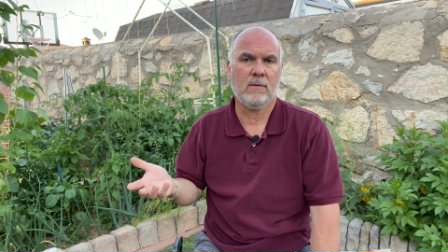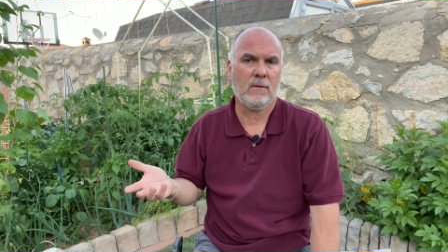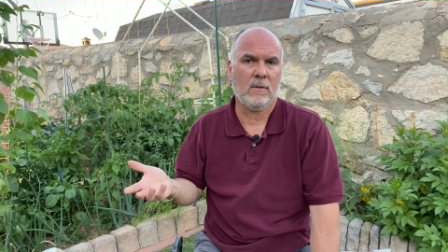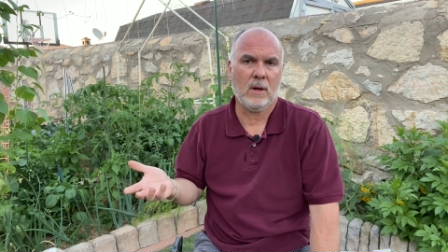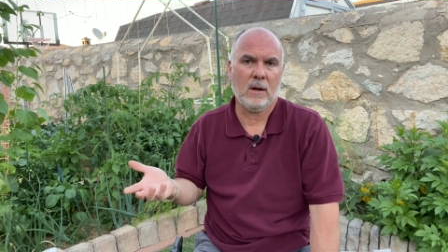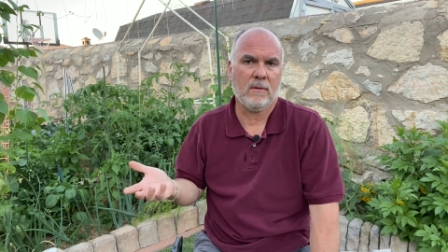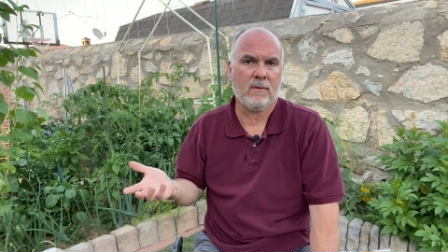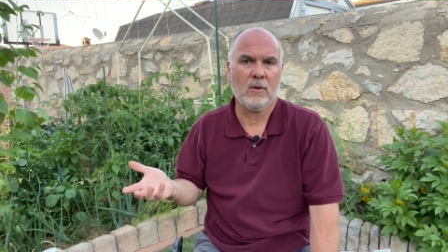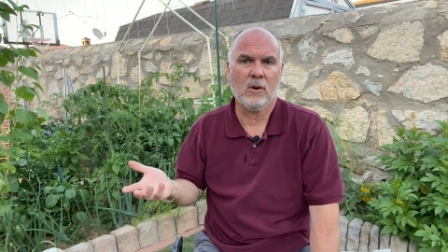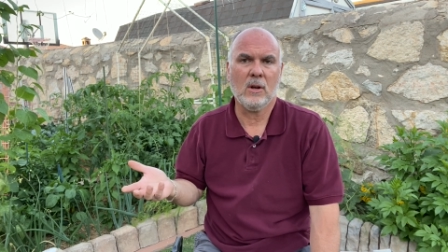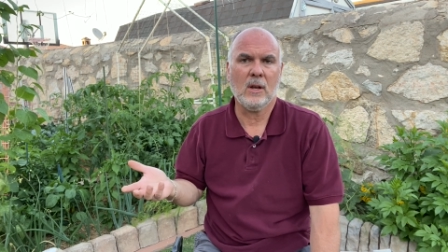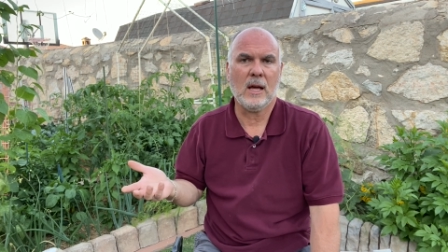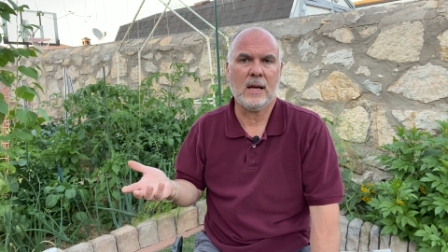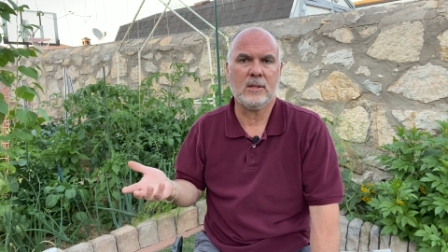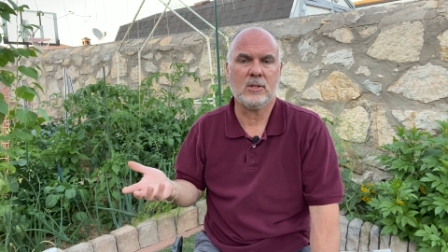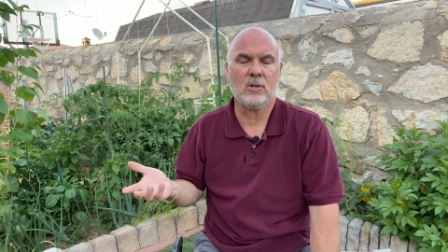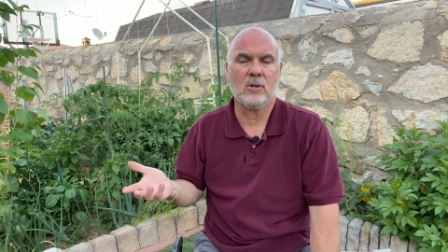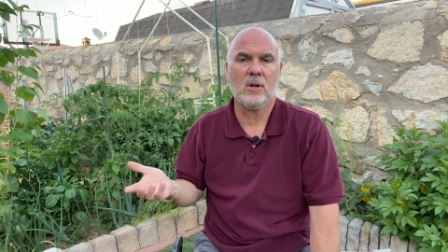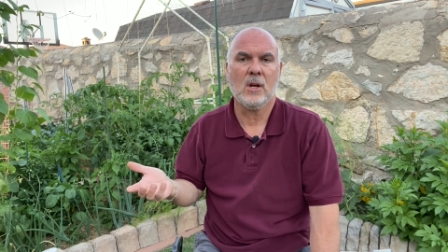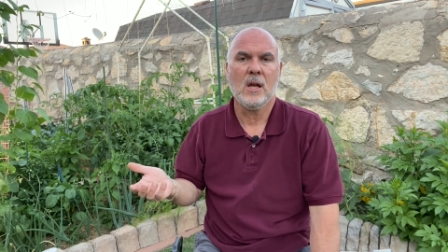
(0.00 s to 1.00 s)
uh,
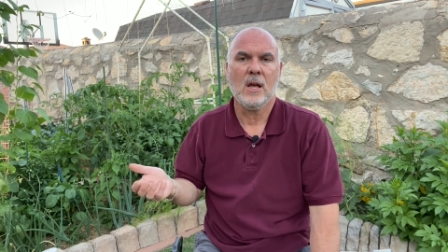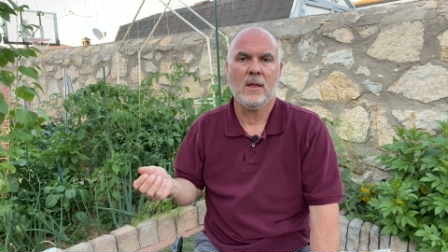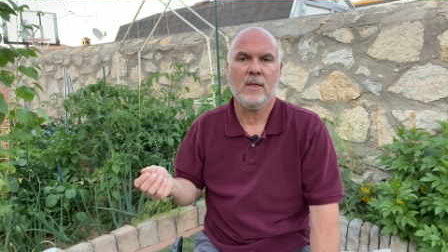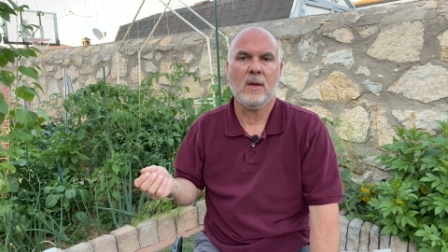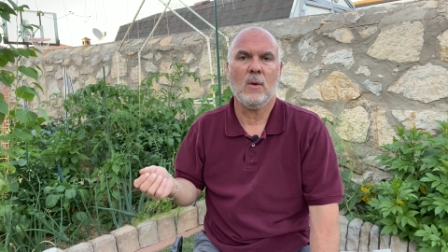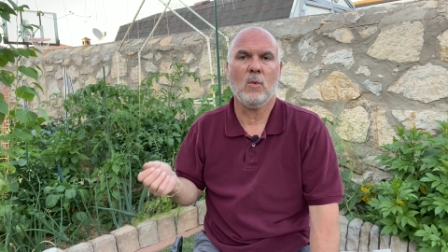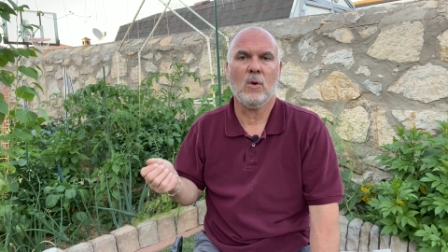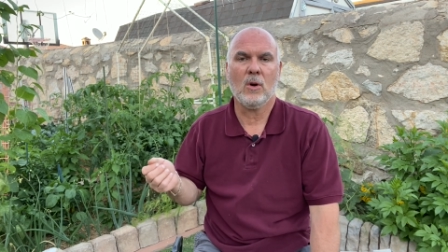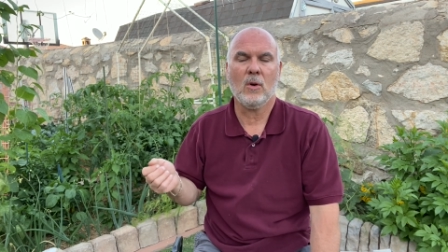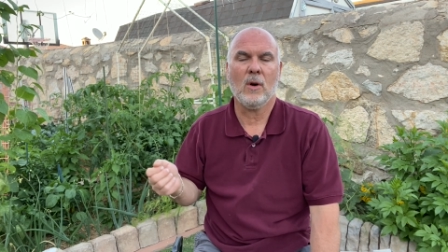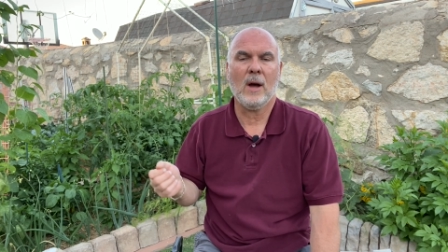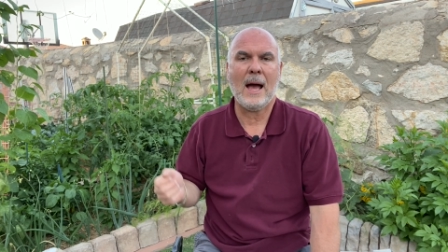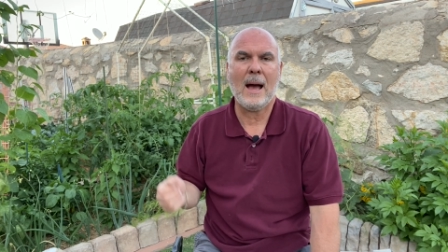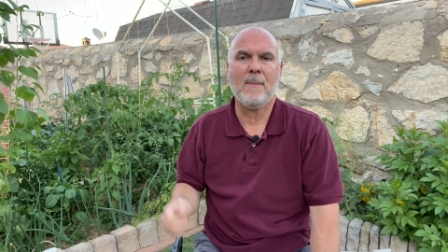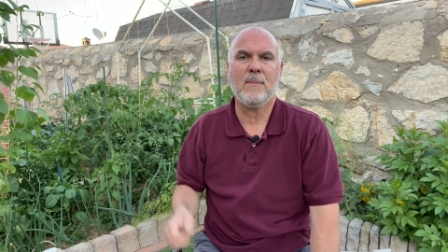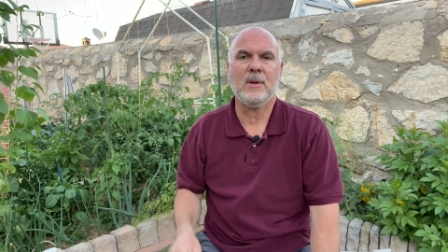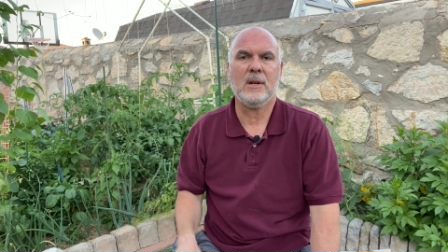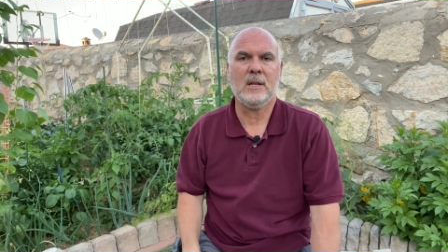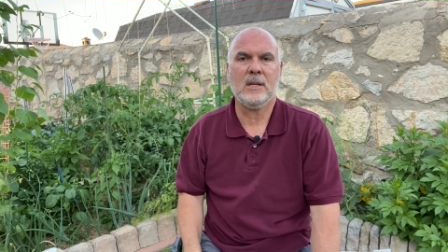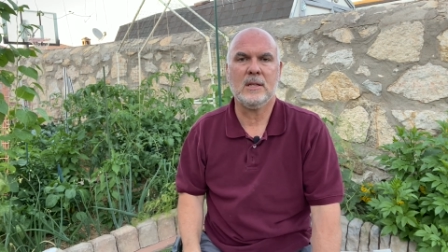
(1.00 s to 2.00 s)
fertilizer, then what will
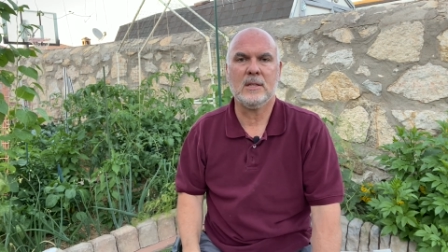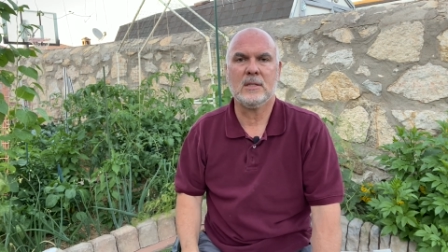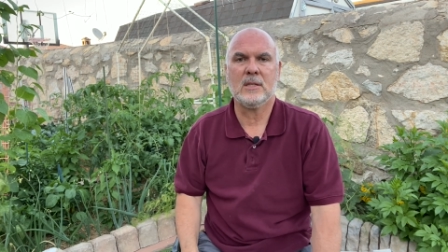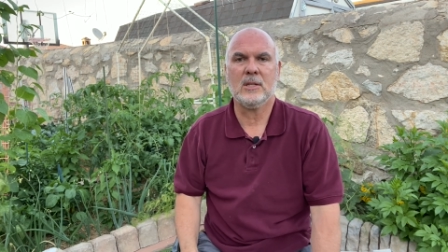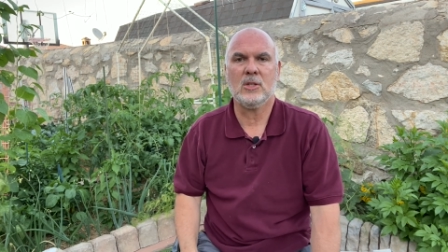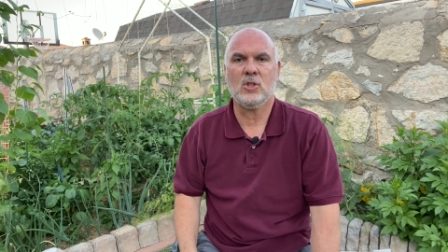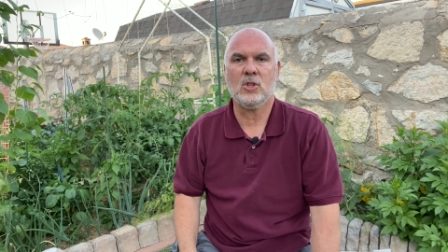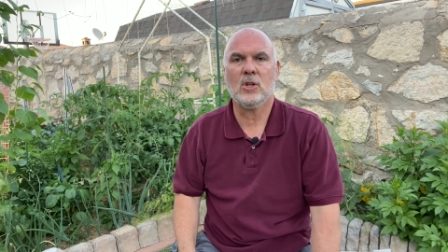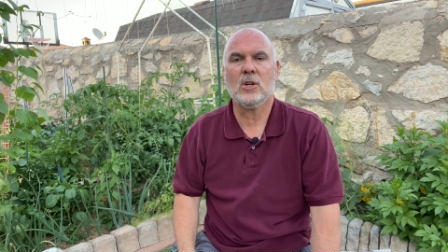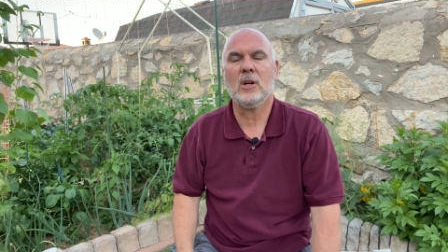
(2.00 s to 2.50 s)
happen is is you're